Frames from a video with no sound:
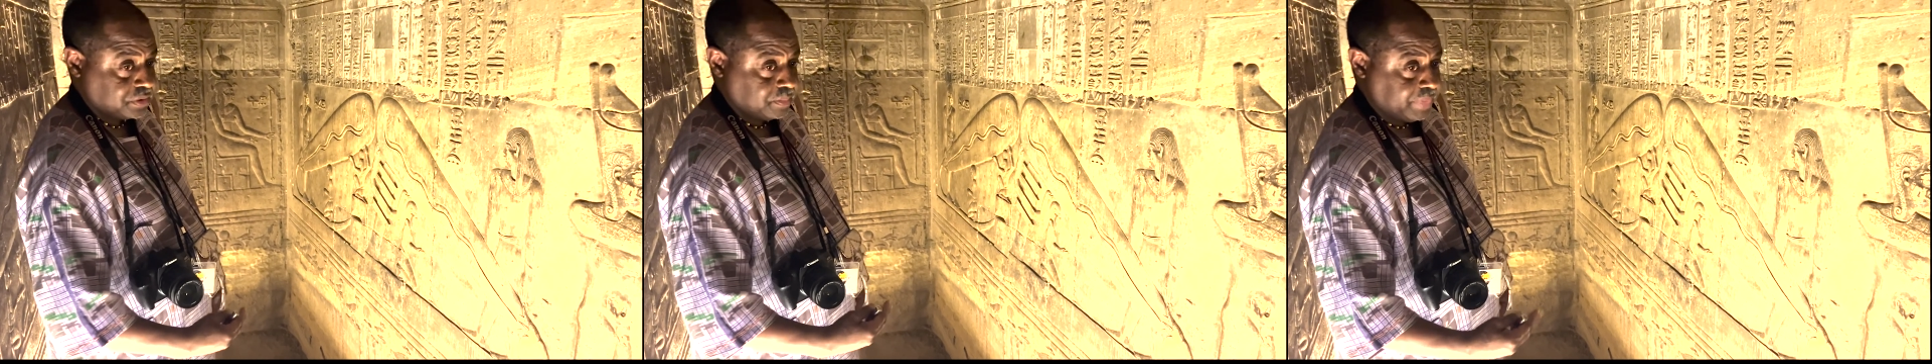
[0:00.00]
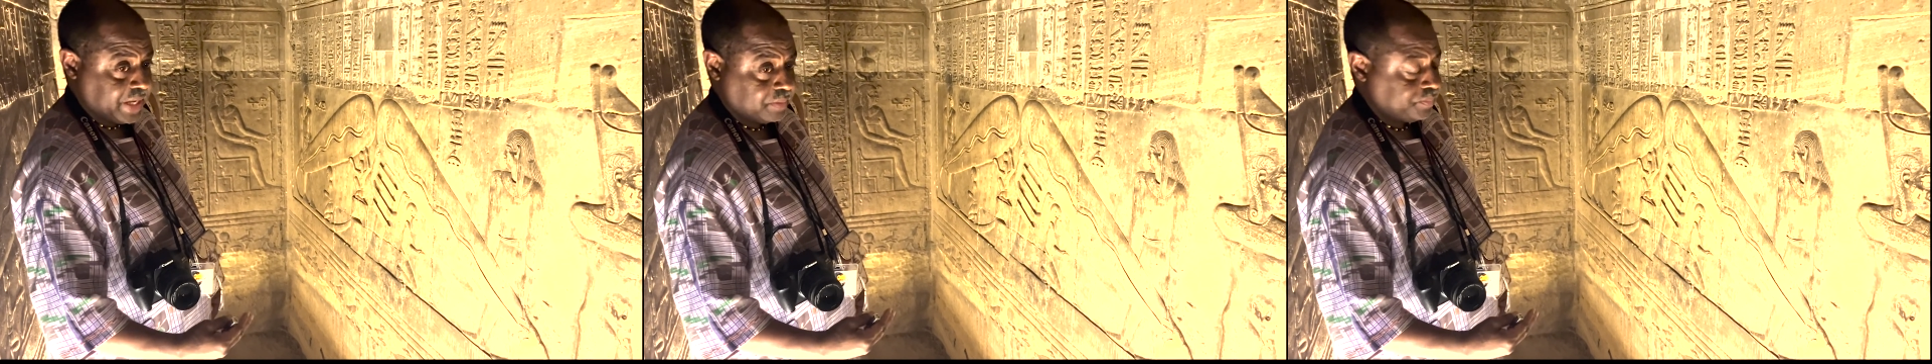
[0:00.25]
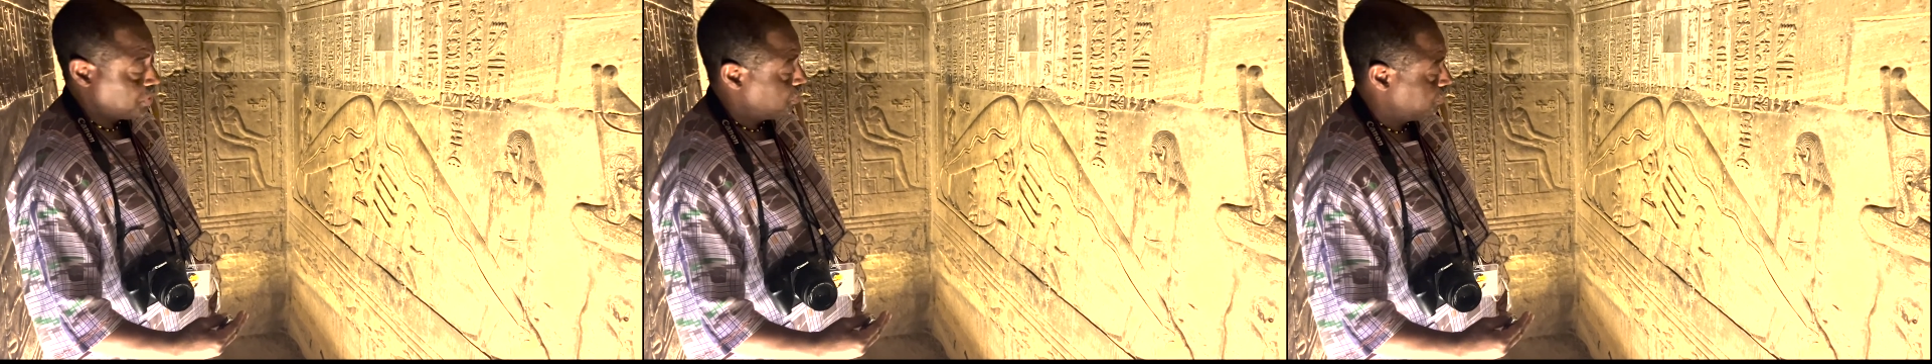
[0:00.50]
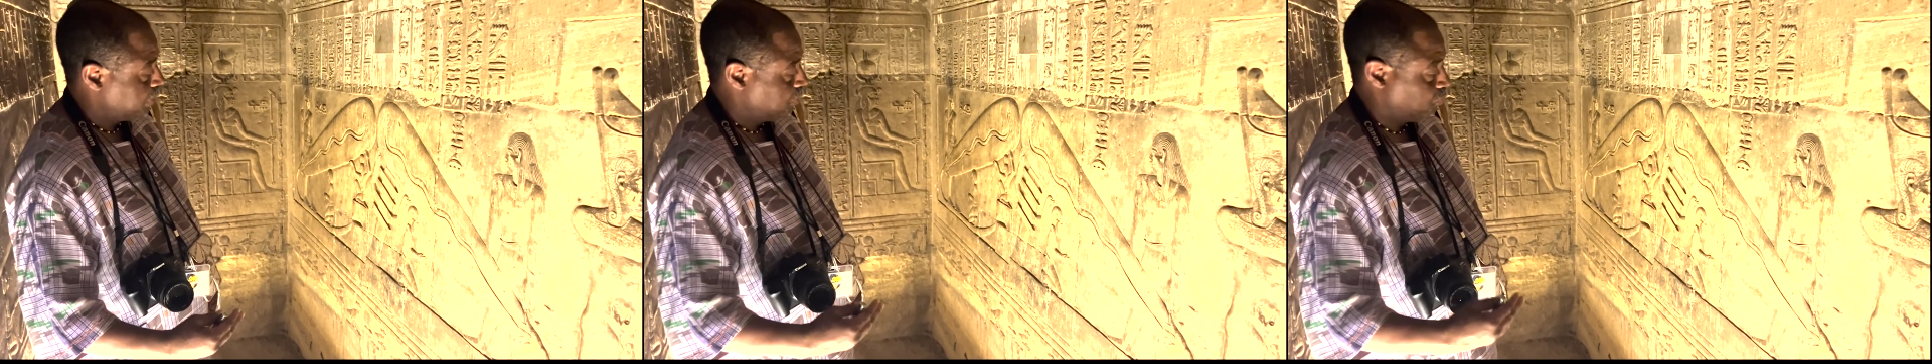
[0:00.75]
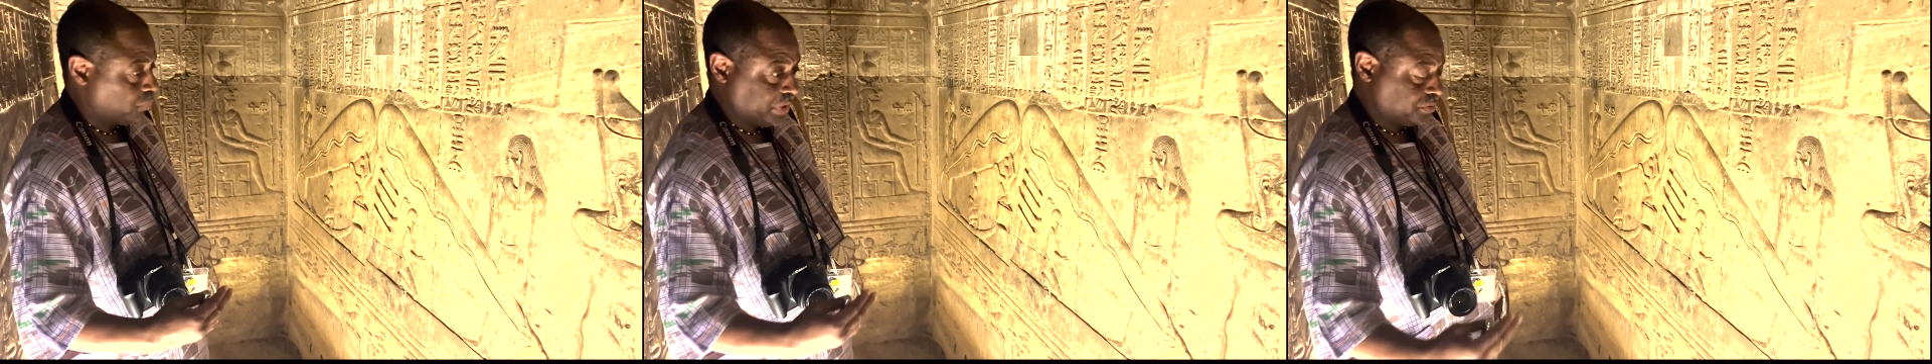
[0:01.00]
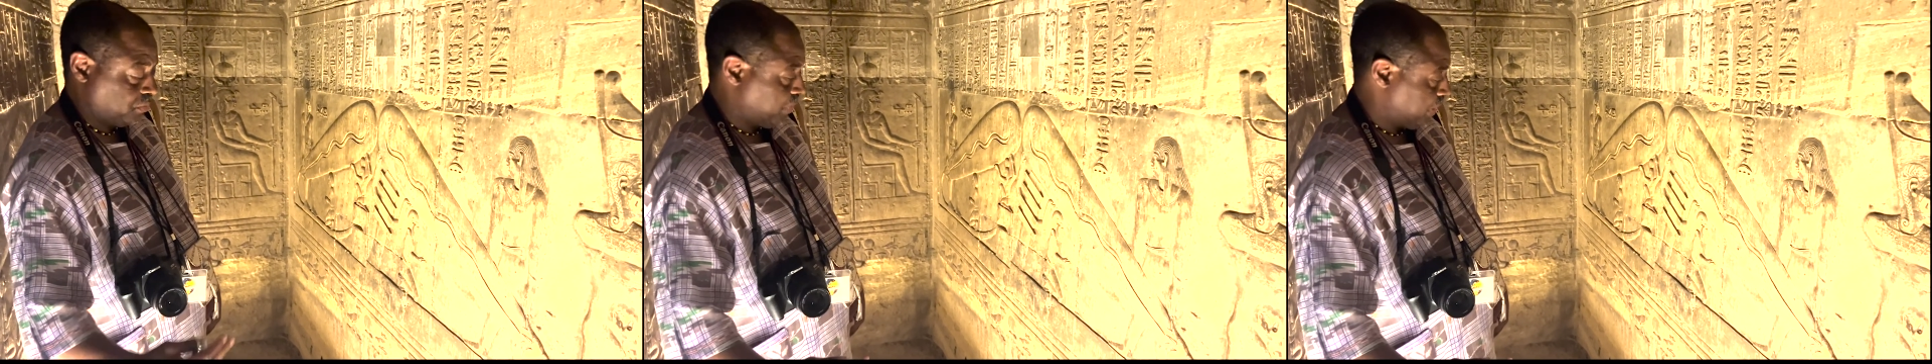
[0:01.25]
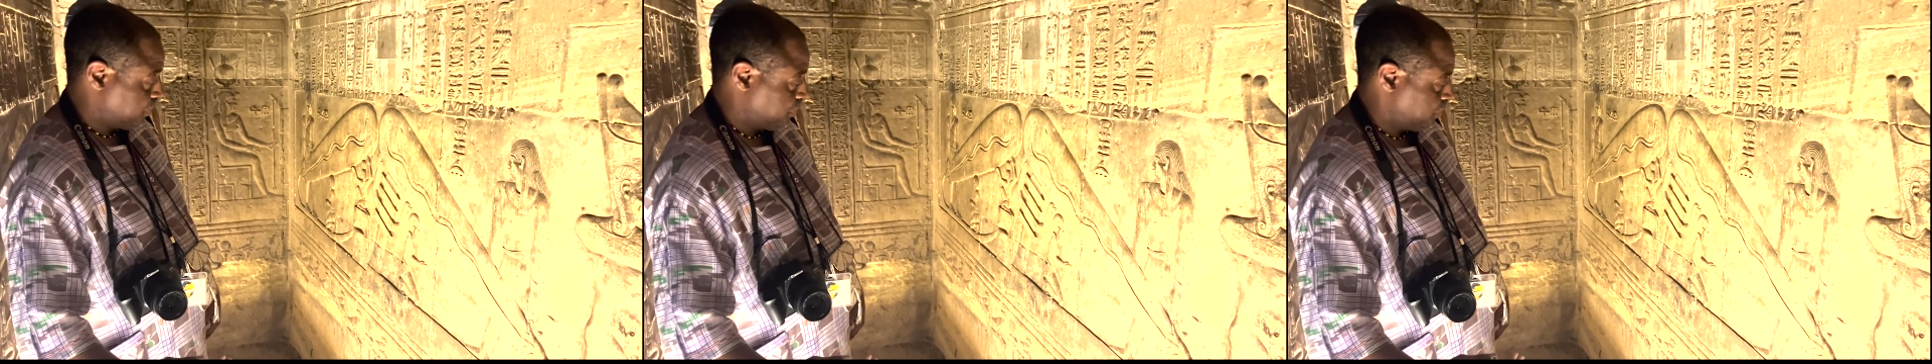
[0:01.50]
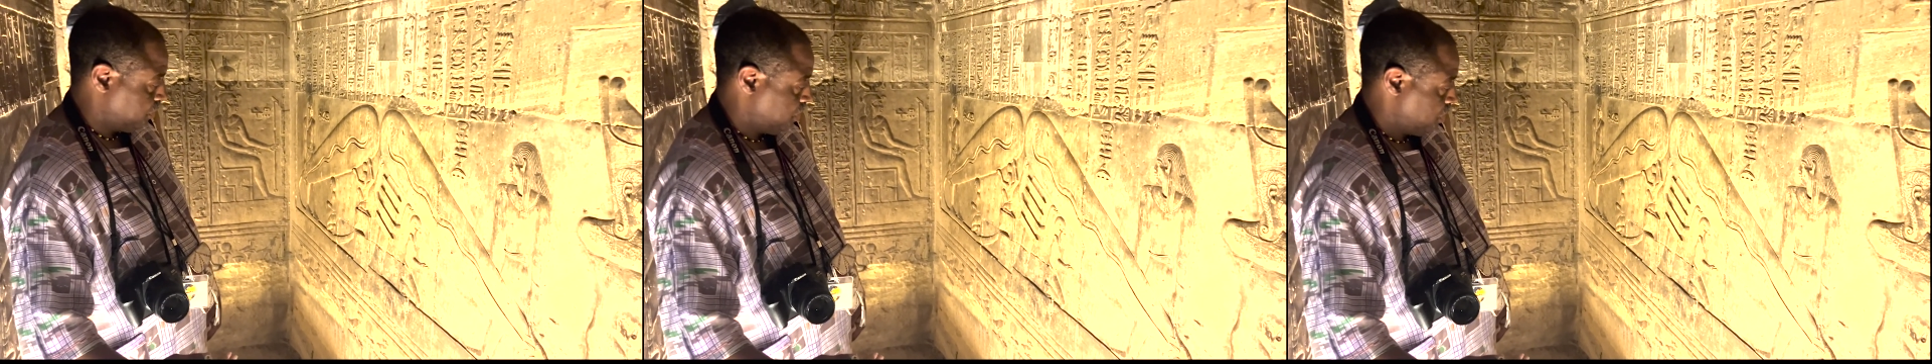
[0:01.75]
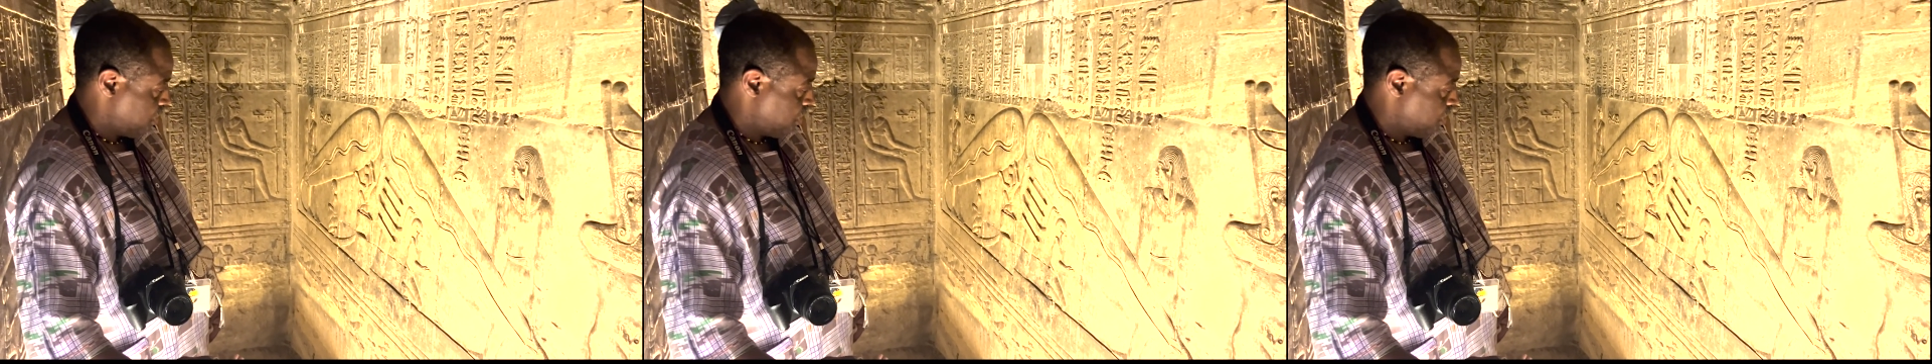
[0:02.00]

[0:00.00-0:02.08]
the backbone and the resurrection.